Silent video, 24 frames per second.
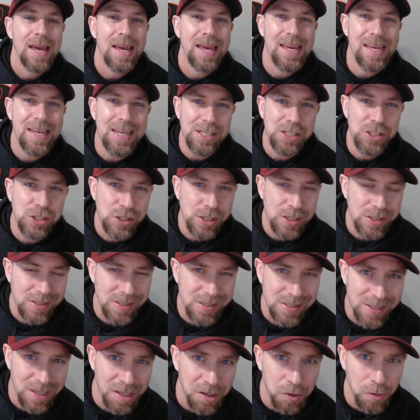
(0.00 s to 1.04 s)
Each
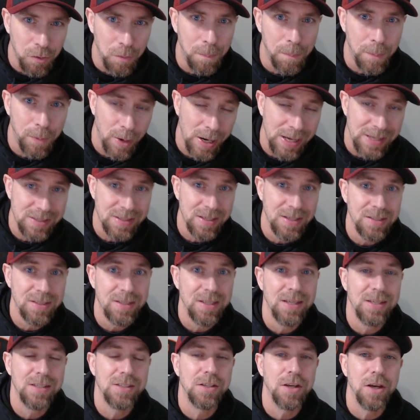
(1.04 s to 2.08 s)
single present
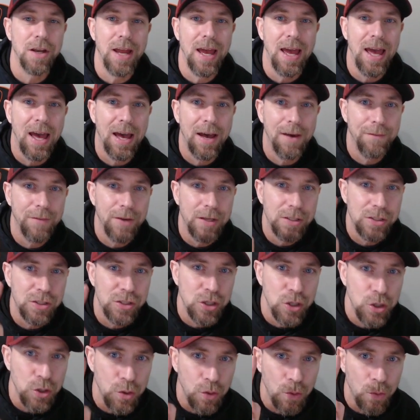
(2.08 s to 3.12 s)
is going to have
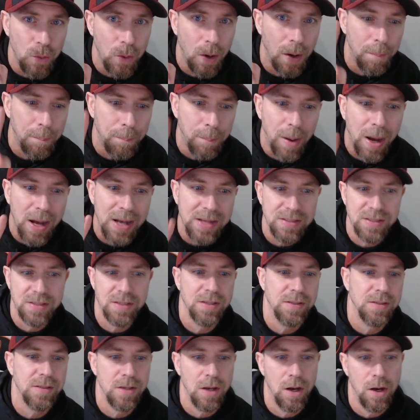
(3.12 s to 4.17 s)
2
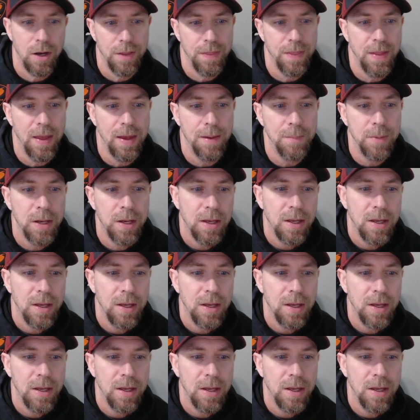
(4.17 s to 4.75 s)
bosses on them.